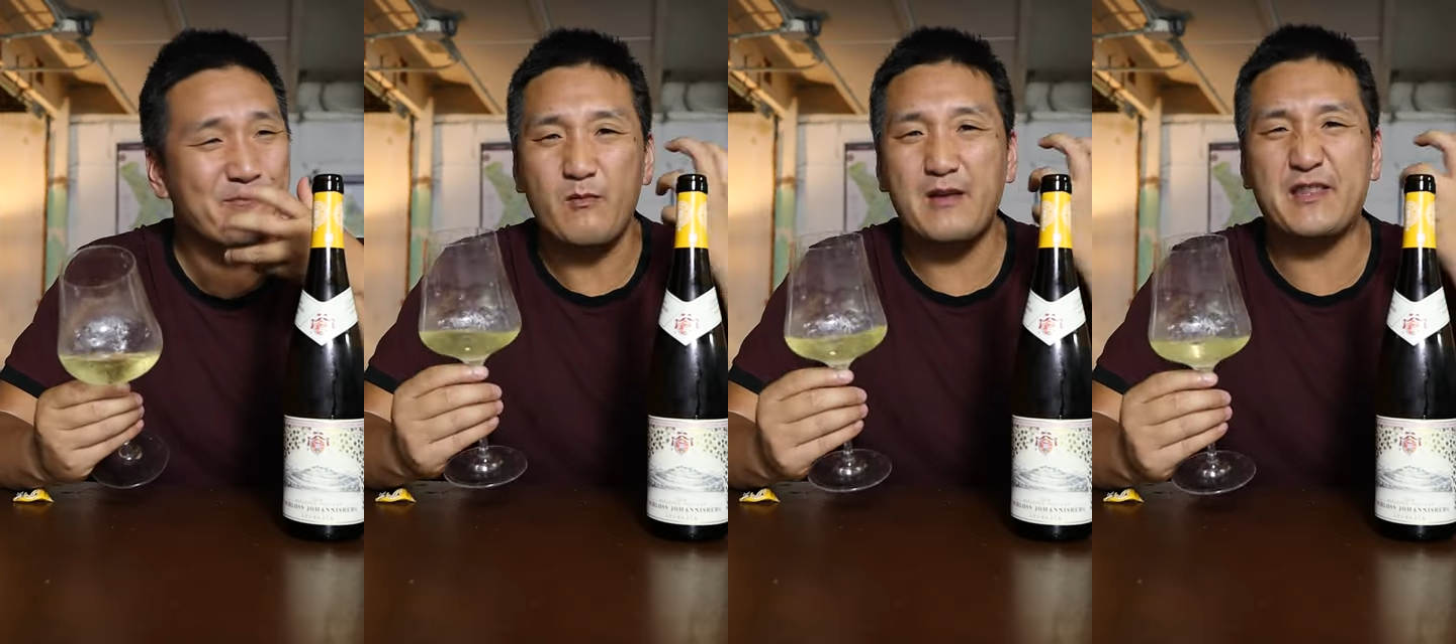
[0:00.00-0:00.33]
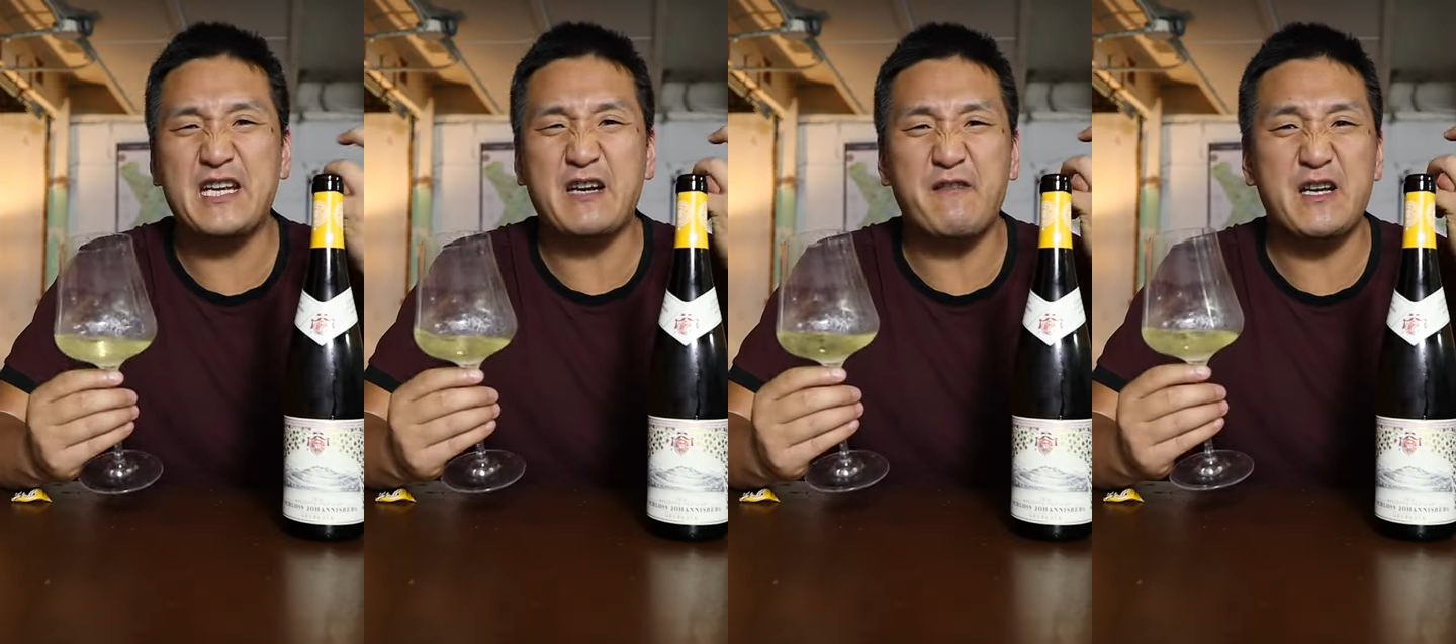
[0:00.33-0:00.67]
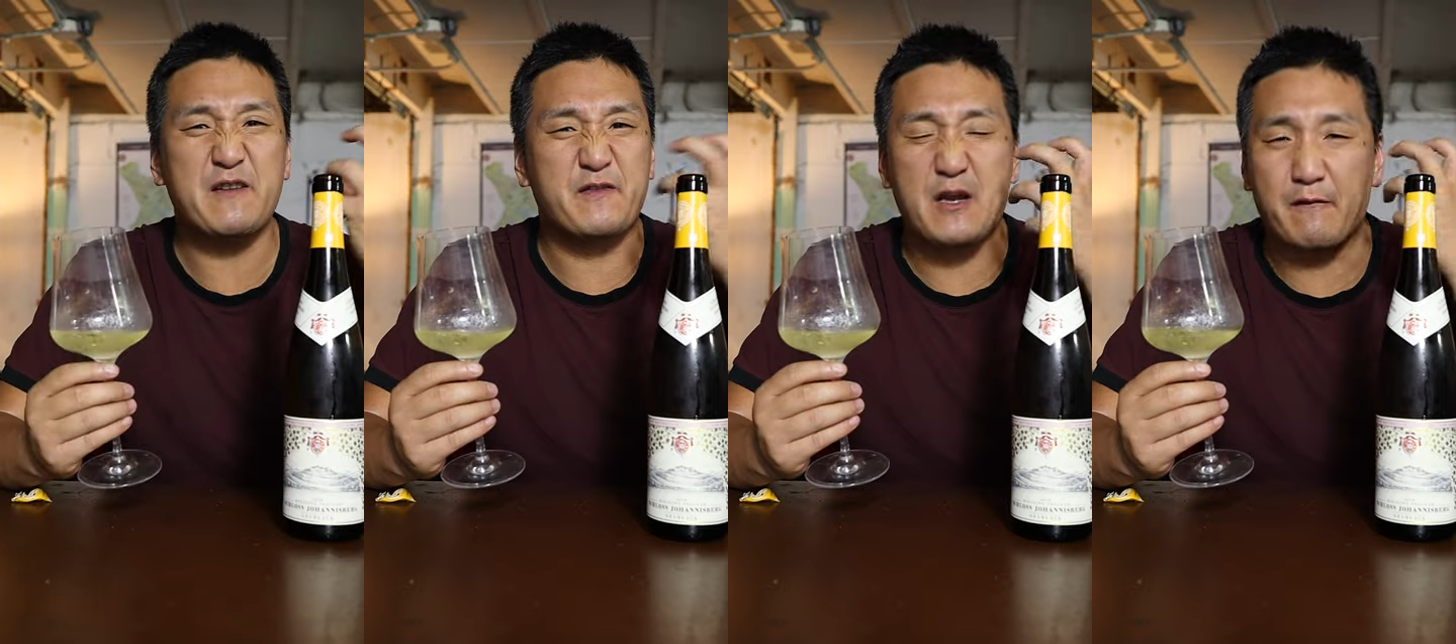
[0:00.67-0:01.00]
Think of it
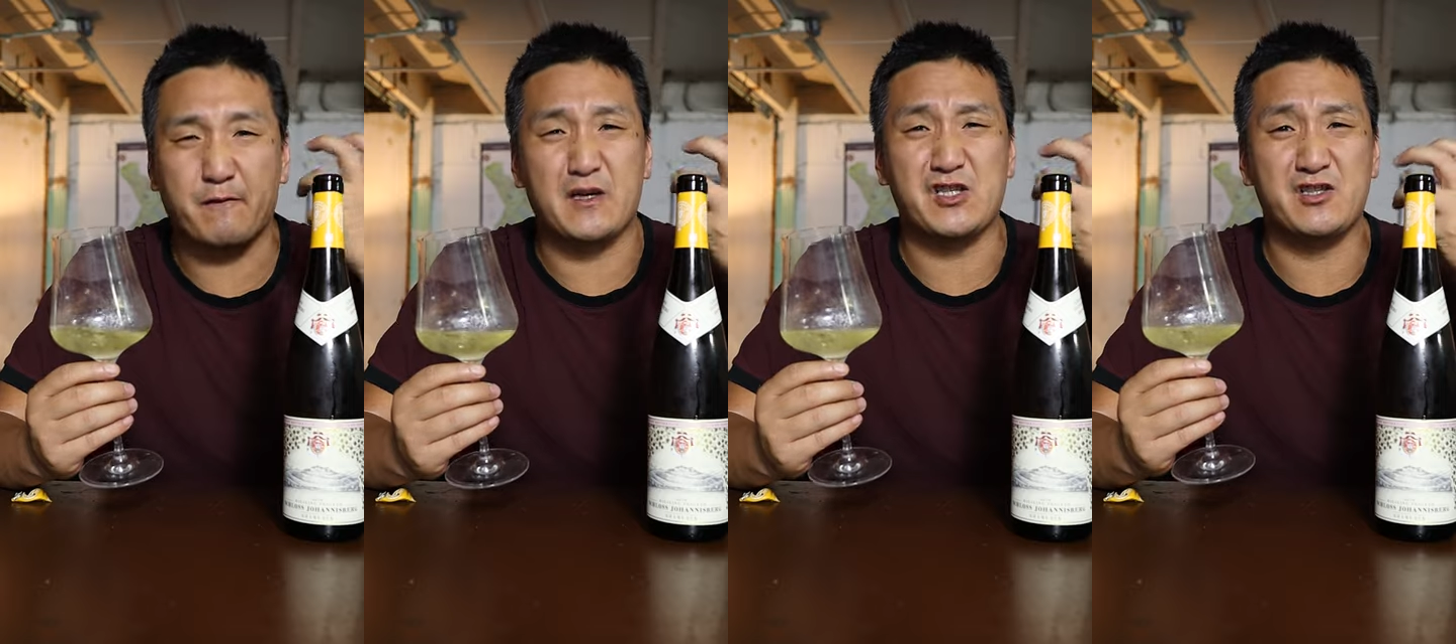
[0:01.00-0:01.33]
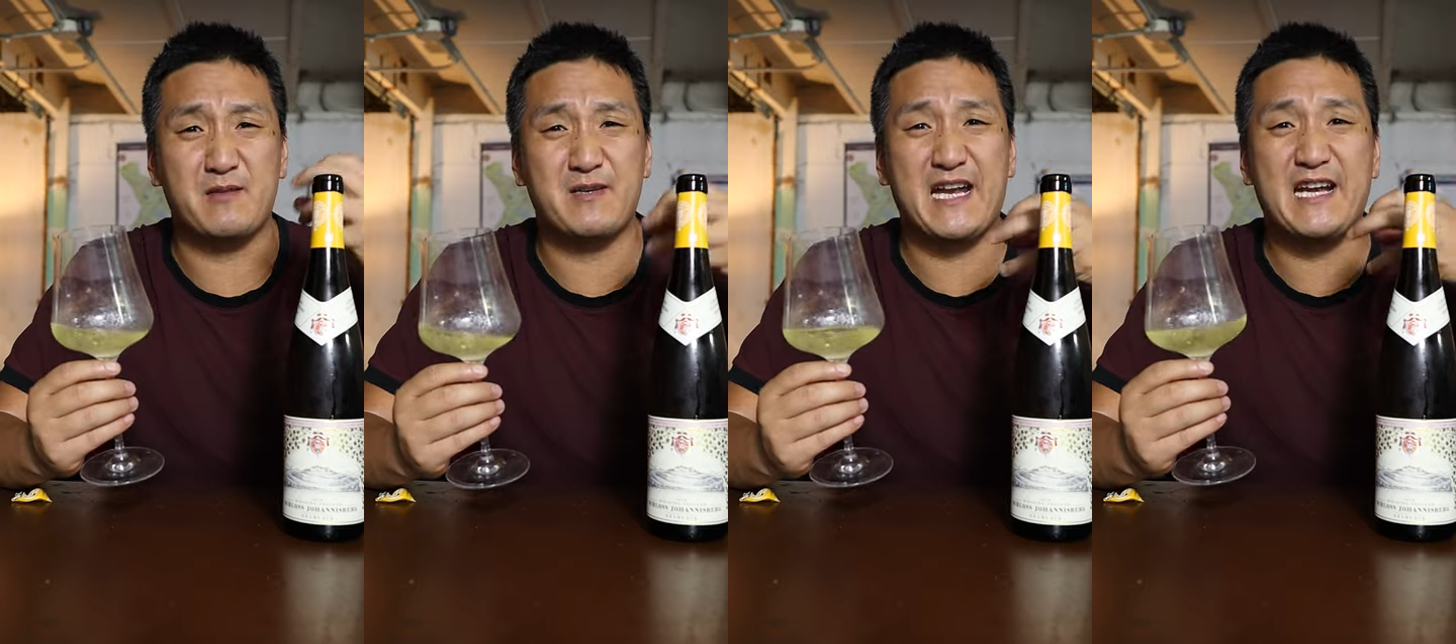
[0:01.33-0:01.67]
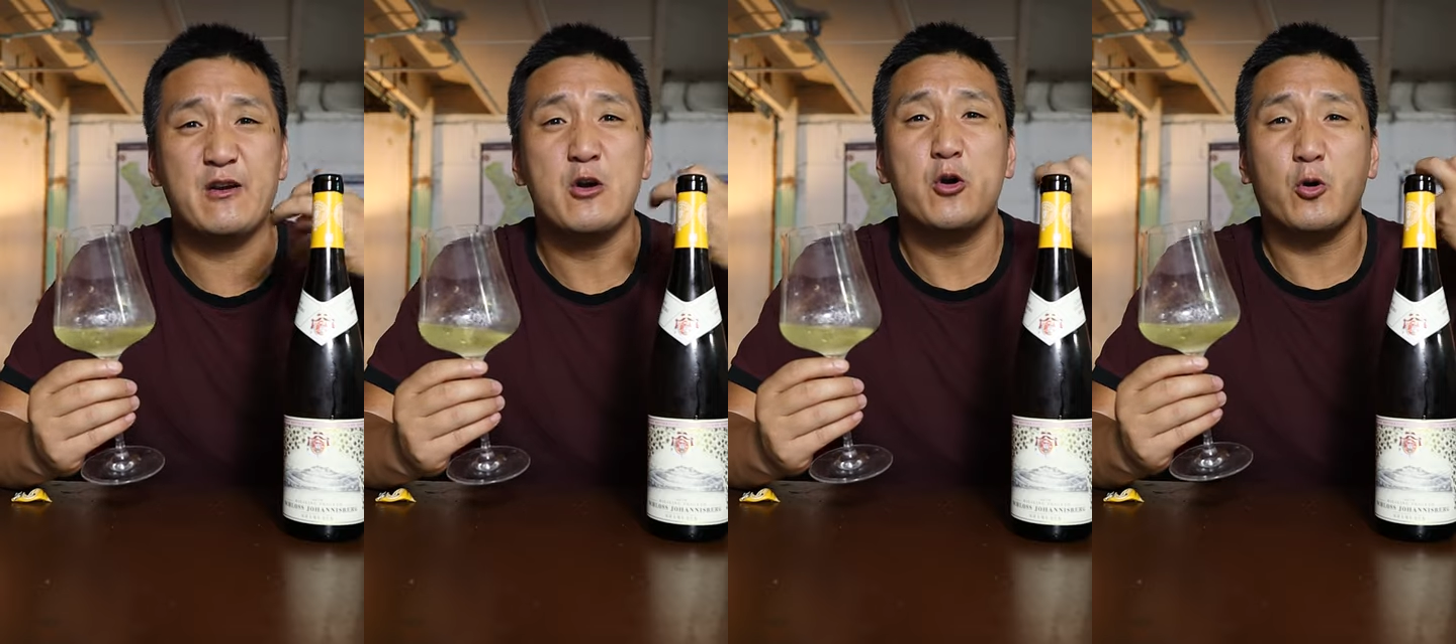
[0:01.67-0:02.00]
if you have fresh lemonade
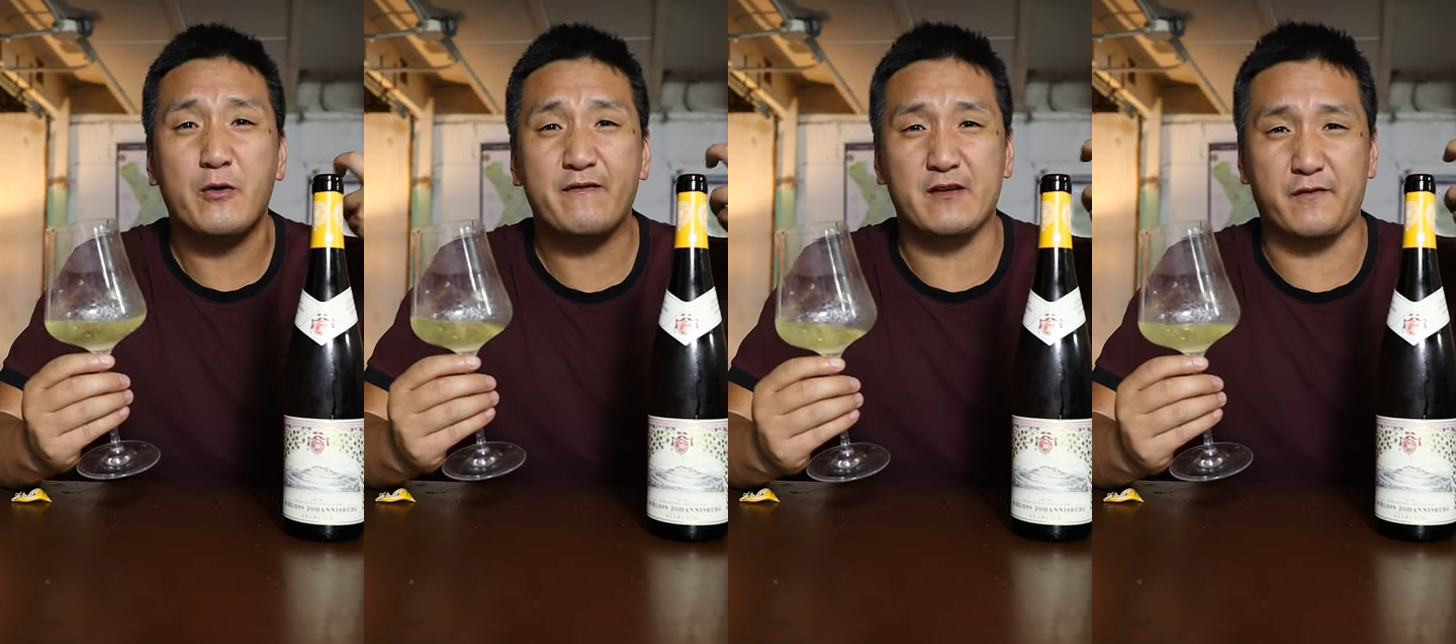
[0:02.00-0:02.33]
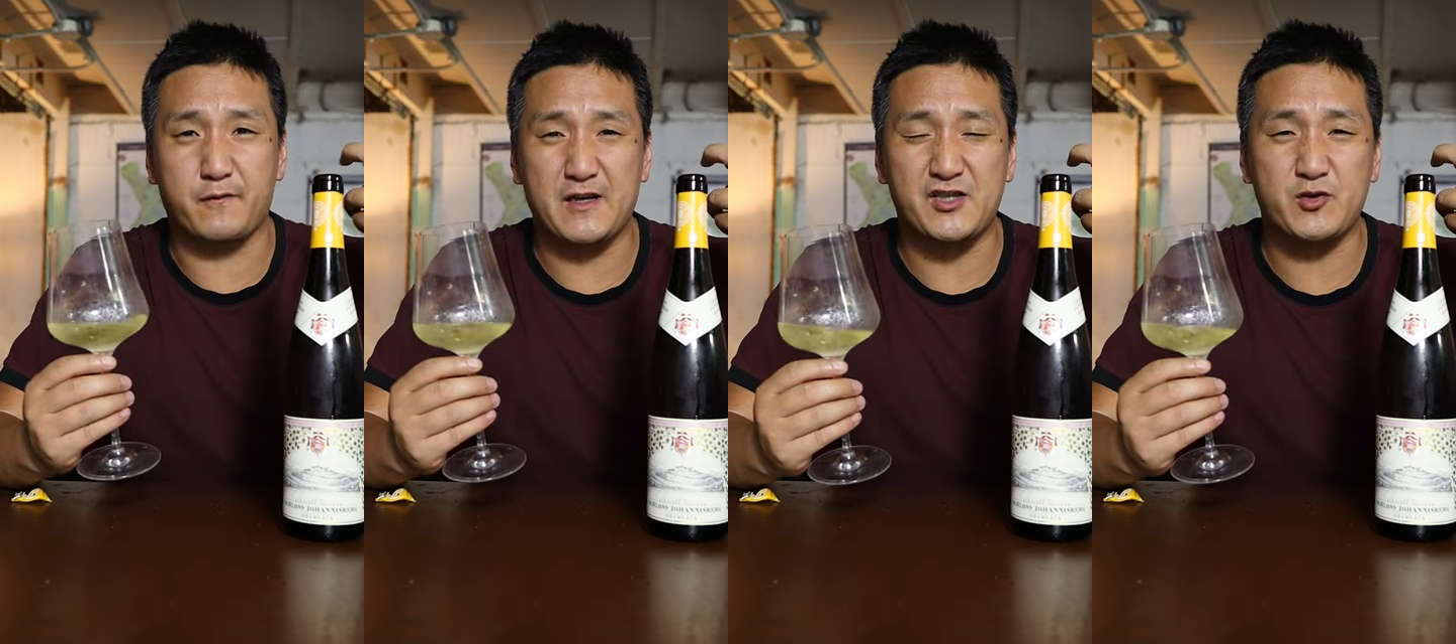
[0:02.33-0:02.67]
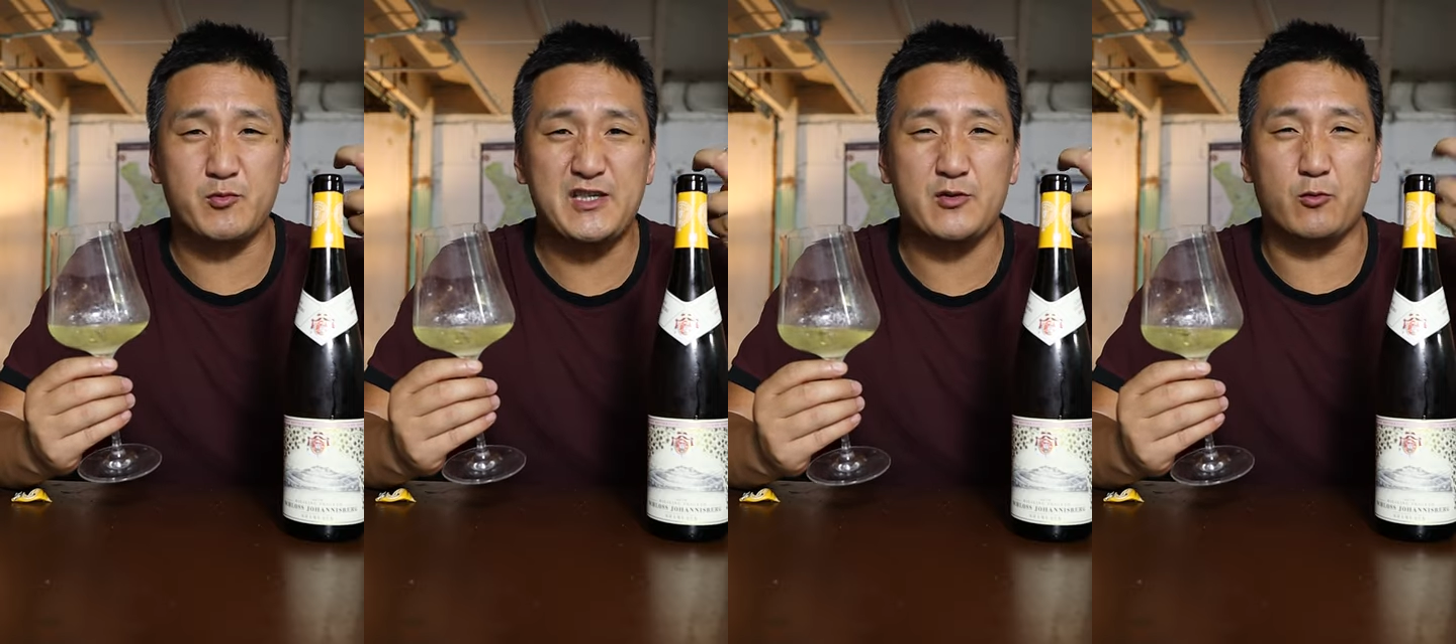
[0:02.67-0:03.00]
or even a fresh
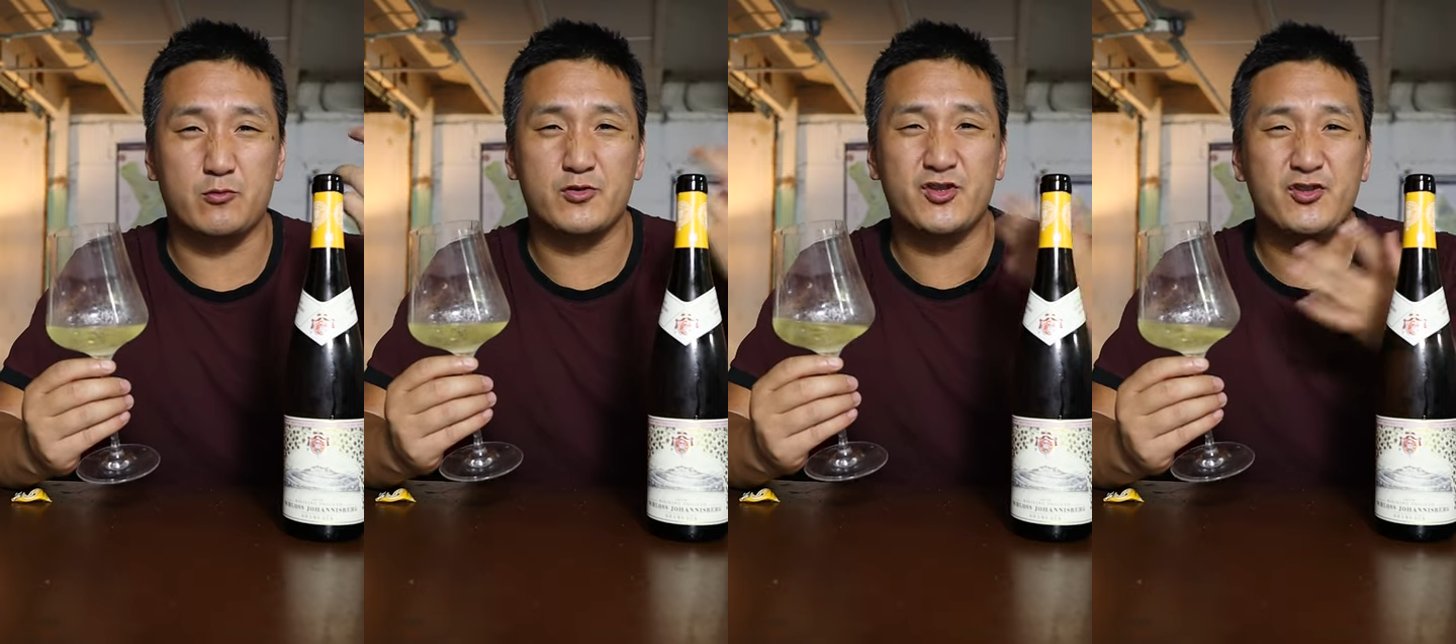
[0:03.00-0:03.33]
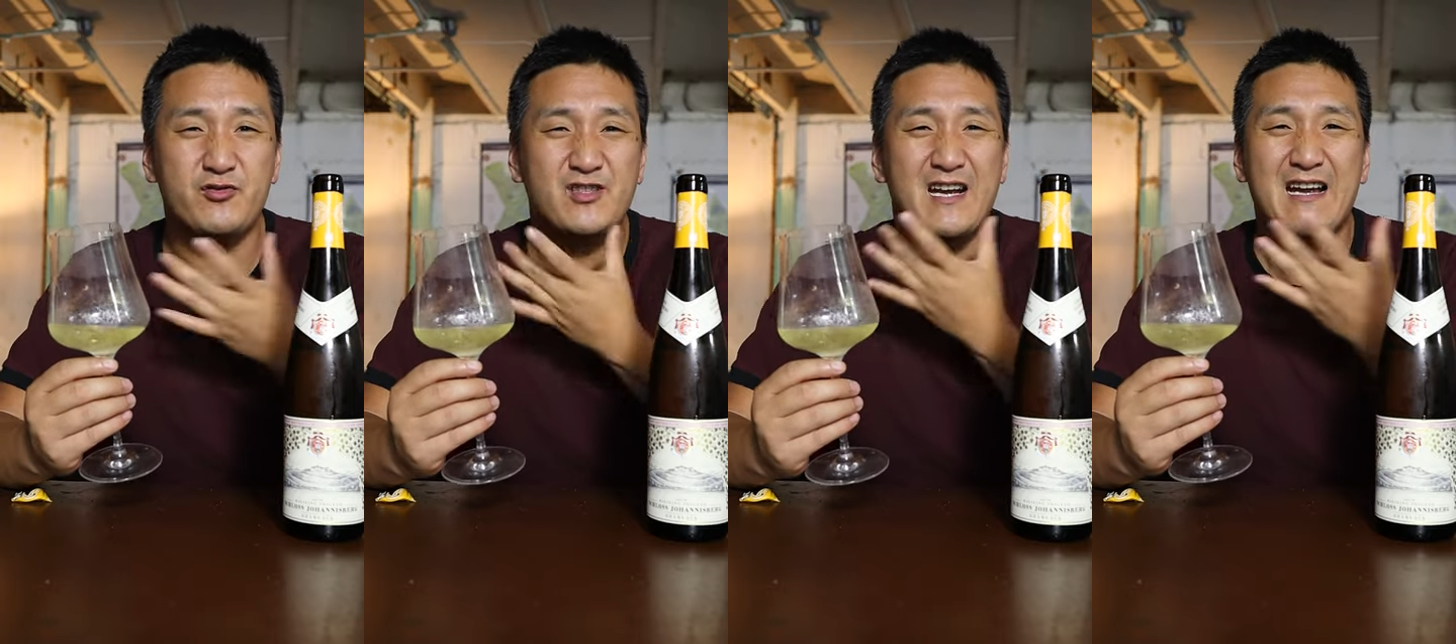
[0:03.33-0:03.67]
squeezed orange juice,